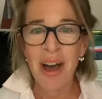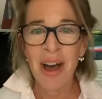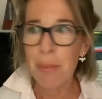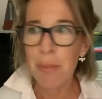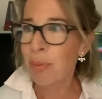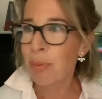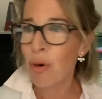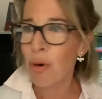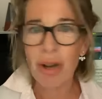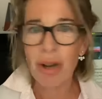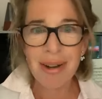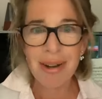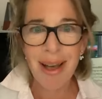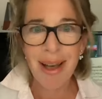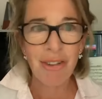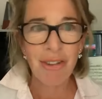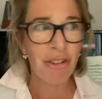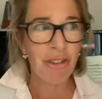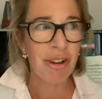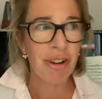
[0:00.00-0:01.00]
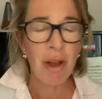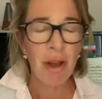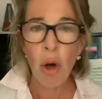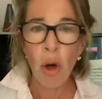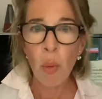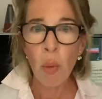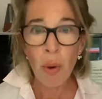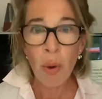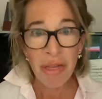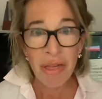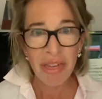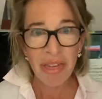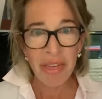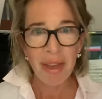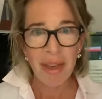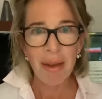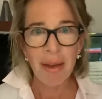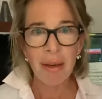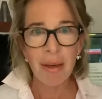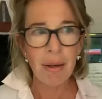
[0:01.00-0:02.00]
Poor connection.
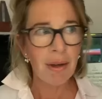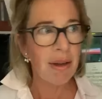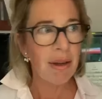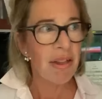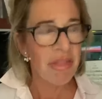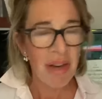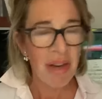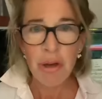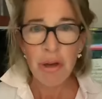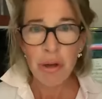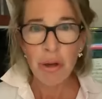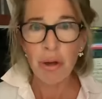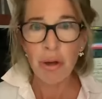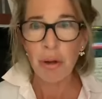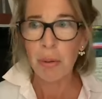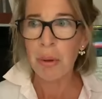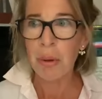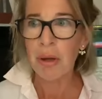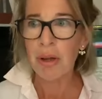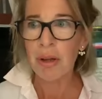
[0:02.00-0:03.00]
Withy, if that you,